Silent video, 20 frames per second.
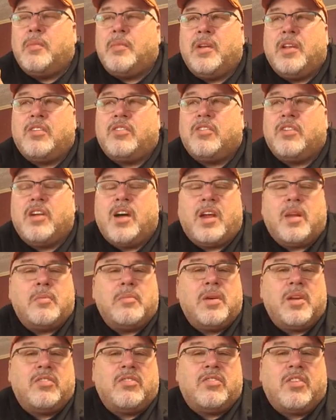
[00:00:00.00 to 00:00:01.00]
but it's not a
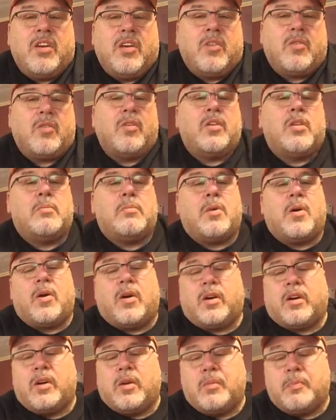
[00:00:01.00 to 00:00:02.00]
big seller in the
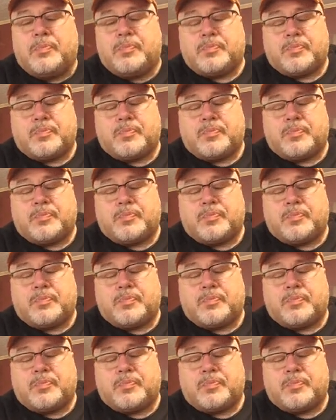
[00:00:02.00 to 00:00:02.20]
market.